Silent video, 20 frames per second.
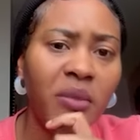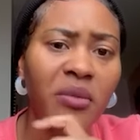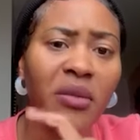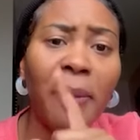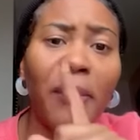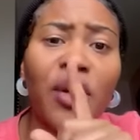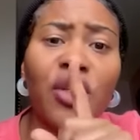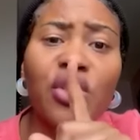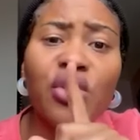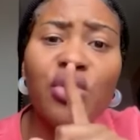
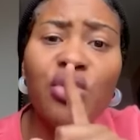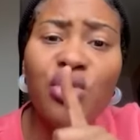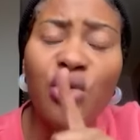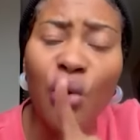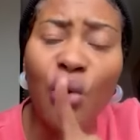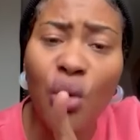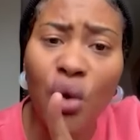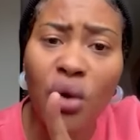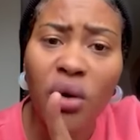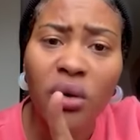But
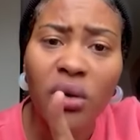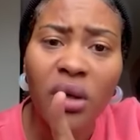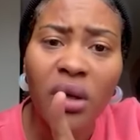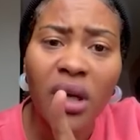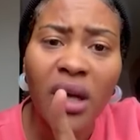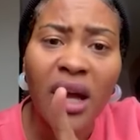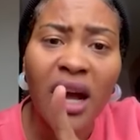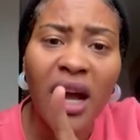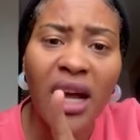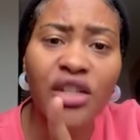you,
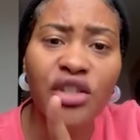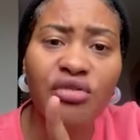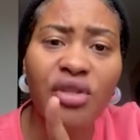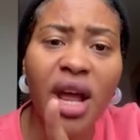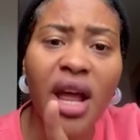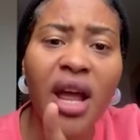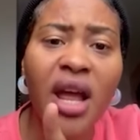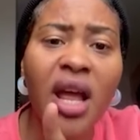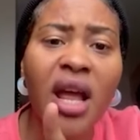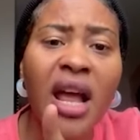
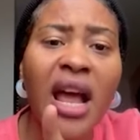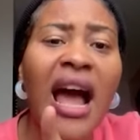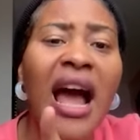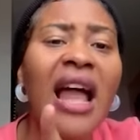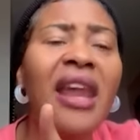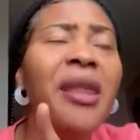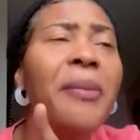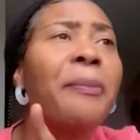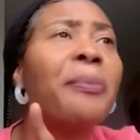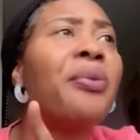Andre,
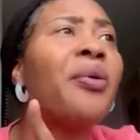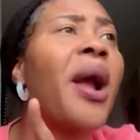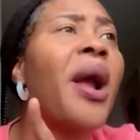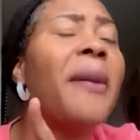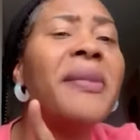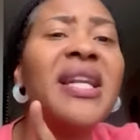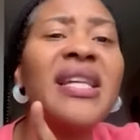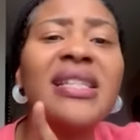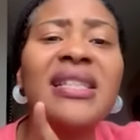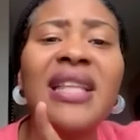and the Prime
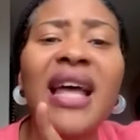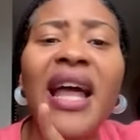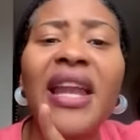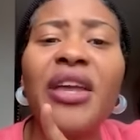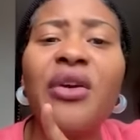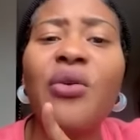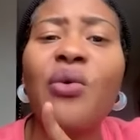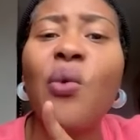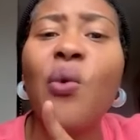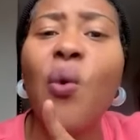Minister and
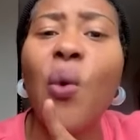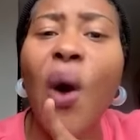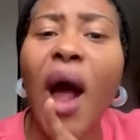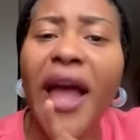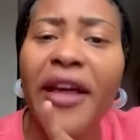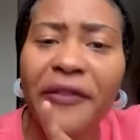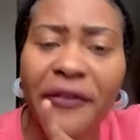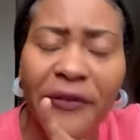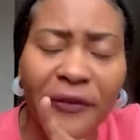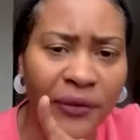his
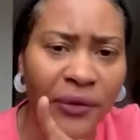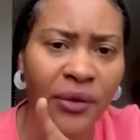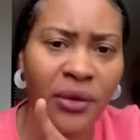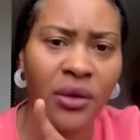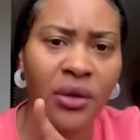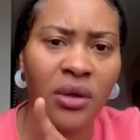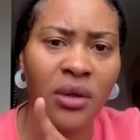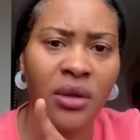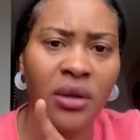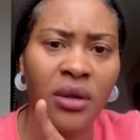wife,
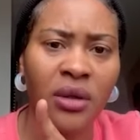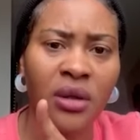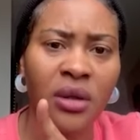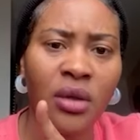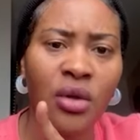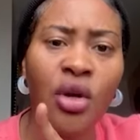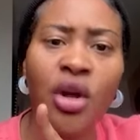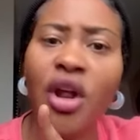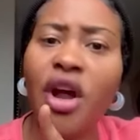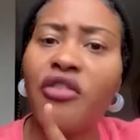
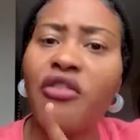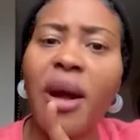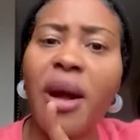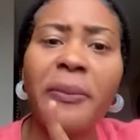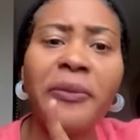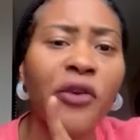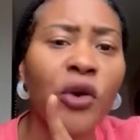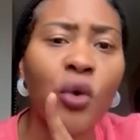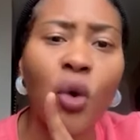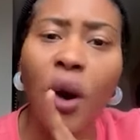you no ramp
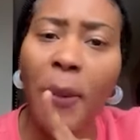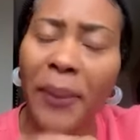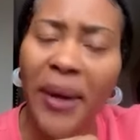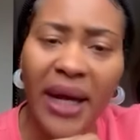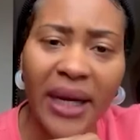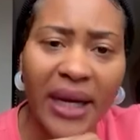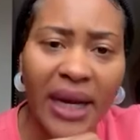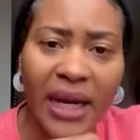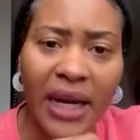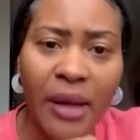for go up
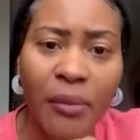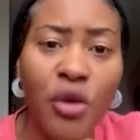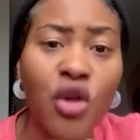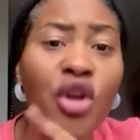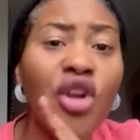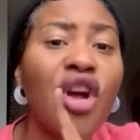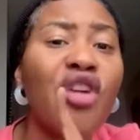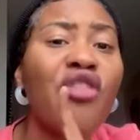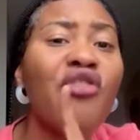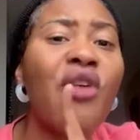under them. You
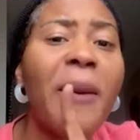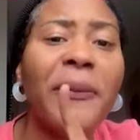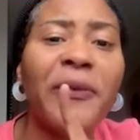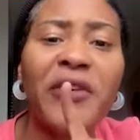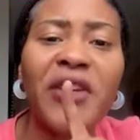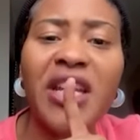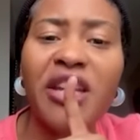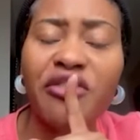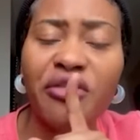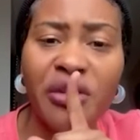no ramp for
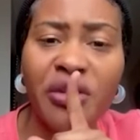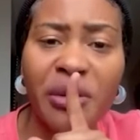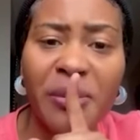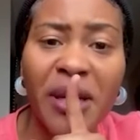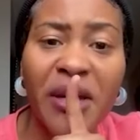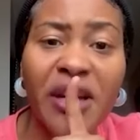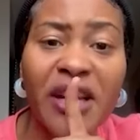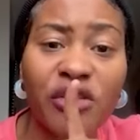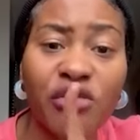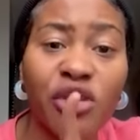
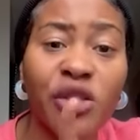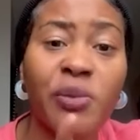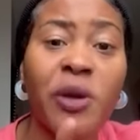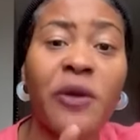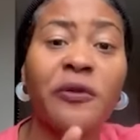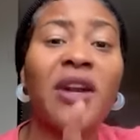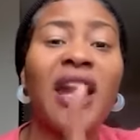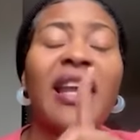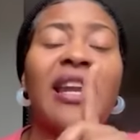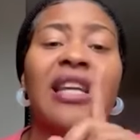be
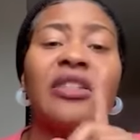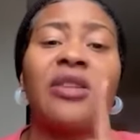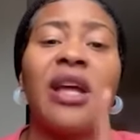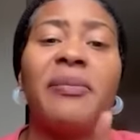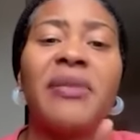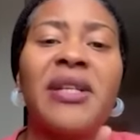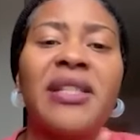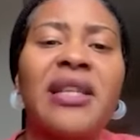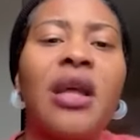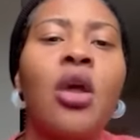disrespectful. And that's why
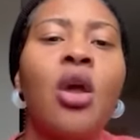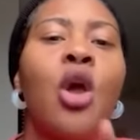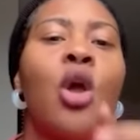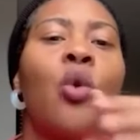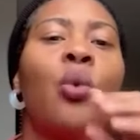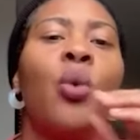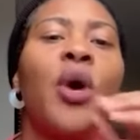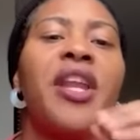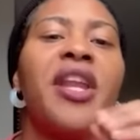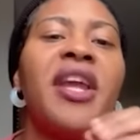I say,
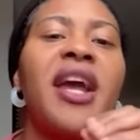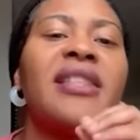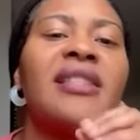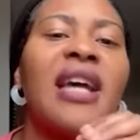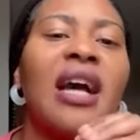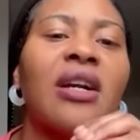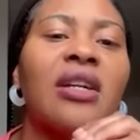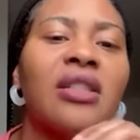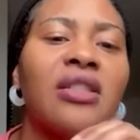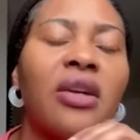when you
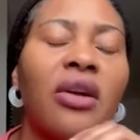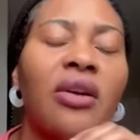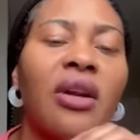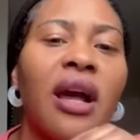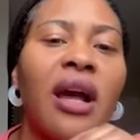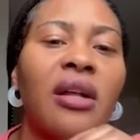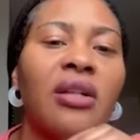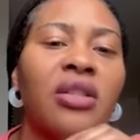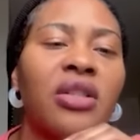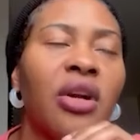attack
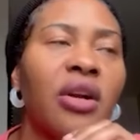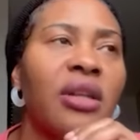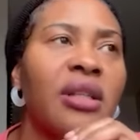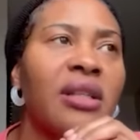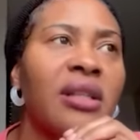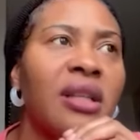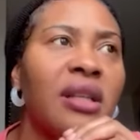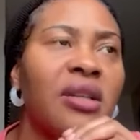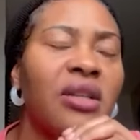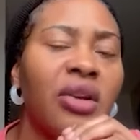a
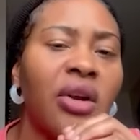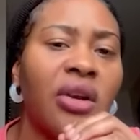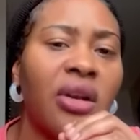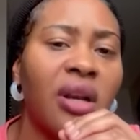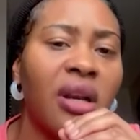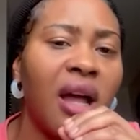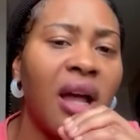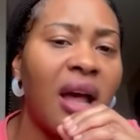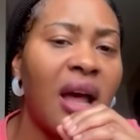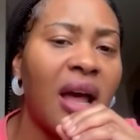
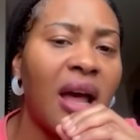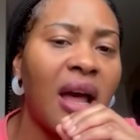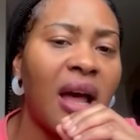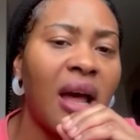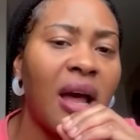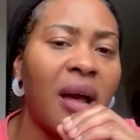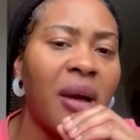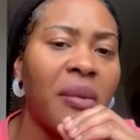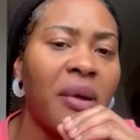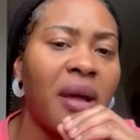certain
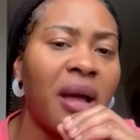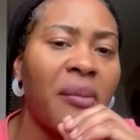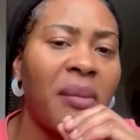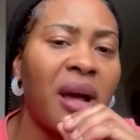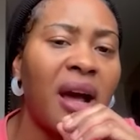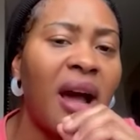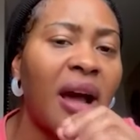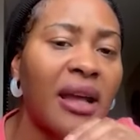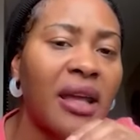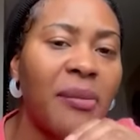
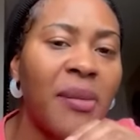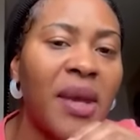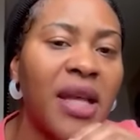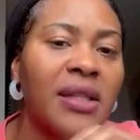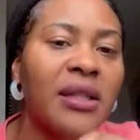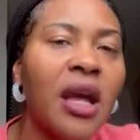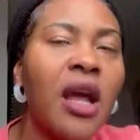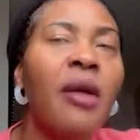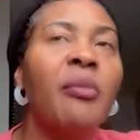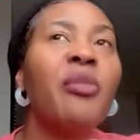
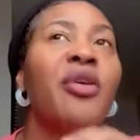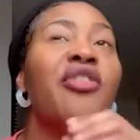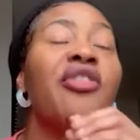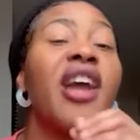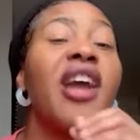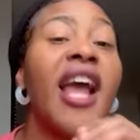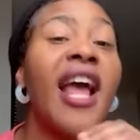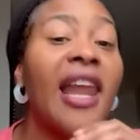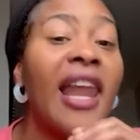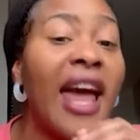argument, me
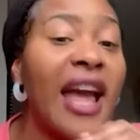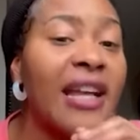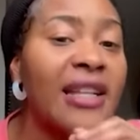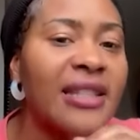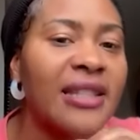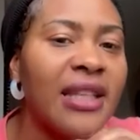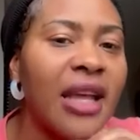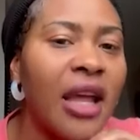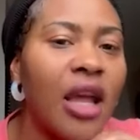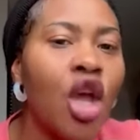realize,
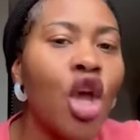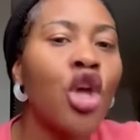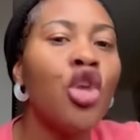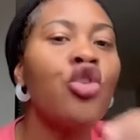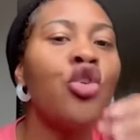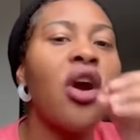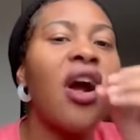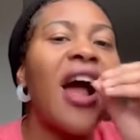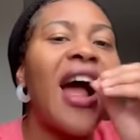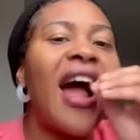say,
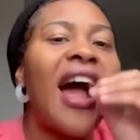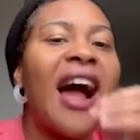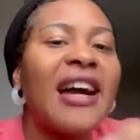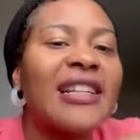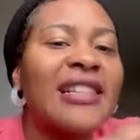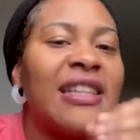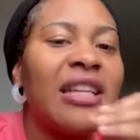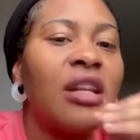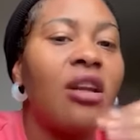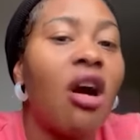you're
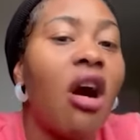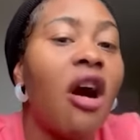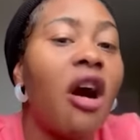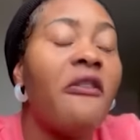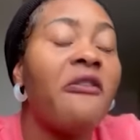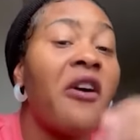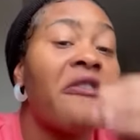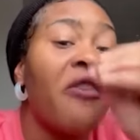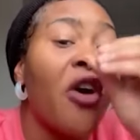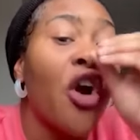acting off
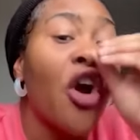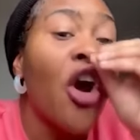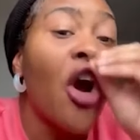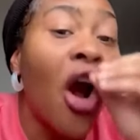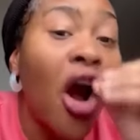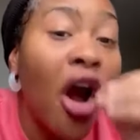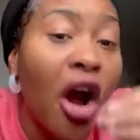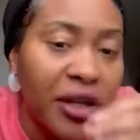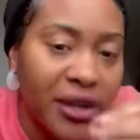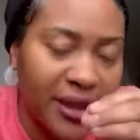of
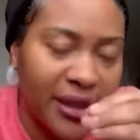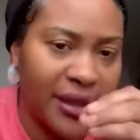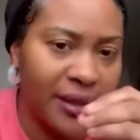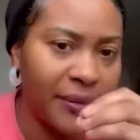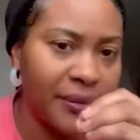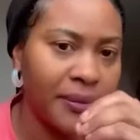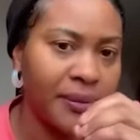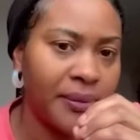hurt.